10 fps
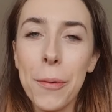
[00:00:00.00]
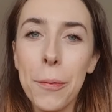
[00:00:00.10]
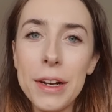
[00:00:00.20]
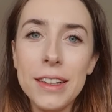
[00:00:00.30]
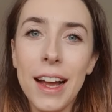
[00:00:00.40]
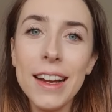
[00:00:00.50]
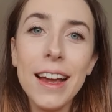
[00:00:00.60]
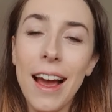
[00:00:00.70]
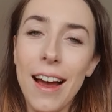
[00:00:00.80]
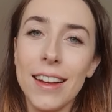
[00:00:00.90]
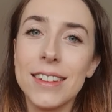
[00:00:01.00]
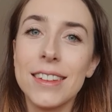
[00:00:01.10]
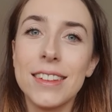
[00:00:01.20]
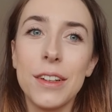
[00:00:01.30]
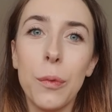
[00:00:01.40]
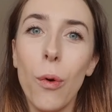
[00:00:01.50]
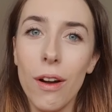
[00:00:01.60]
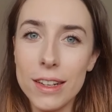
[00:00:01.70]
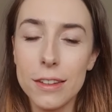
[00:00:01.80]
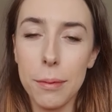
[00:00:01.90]
When I get asked what
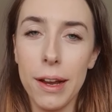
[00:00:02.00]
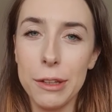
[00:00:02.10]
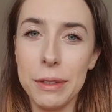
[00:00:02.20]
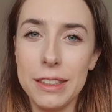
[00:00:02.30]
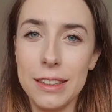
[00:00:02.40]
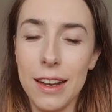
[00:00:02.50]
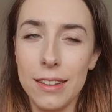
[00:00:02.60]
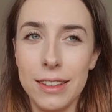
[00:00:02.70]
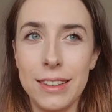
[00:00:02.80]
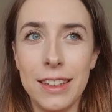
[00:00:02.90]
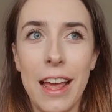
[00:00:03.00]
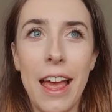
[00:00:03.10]
inspires me to dance,